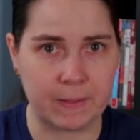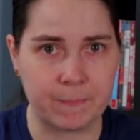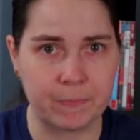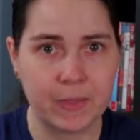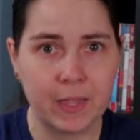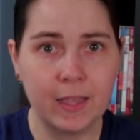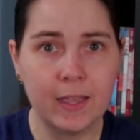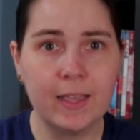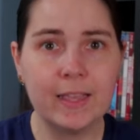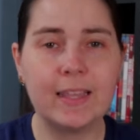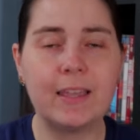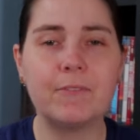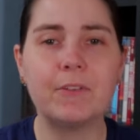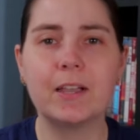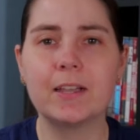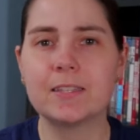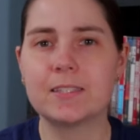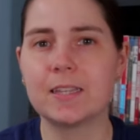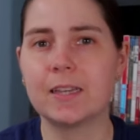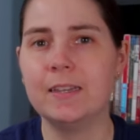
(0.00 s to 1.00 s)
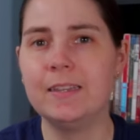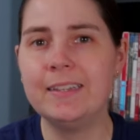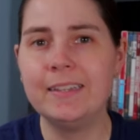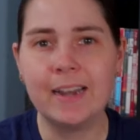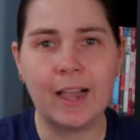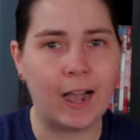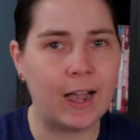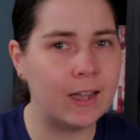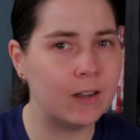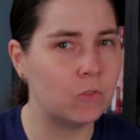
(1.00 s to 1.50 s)
them, giving us a
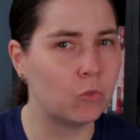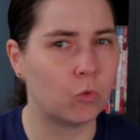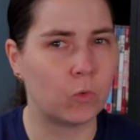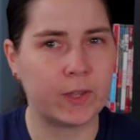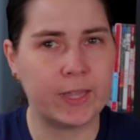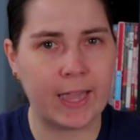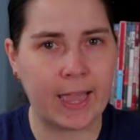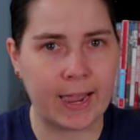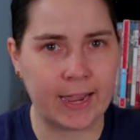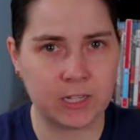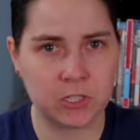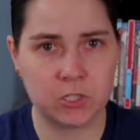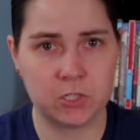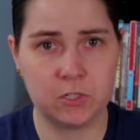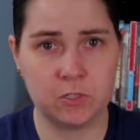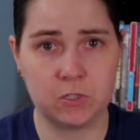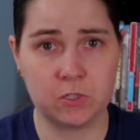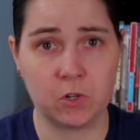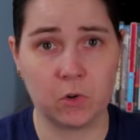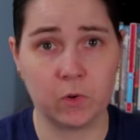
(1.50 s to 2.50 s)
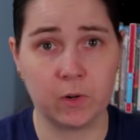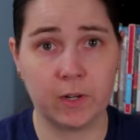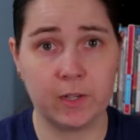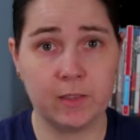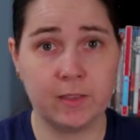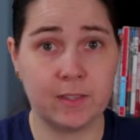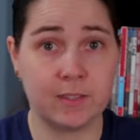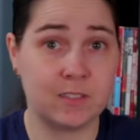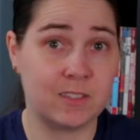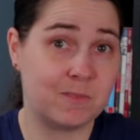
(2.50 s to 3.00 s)
non rehashed story
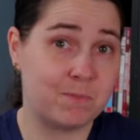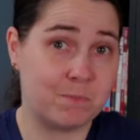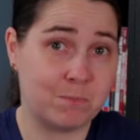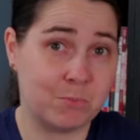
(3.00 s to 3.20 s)
that's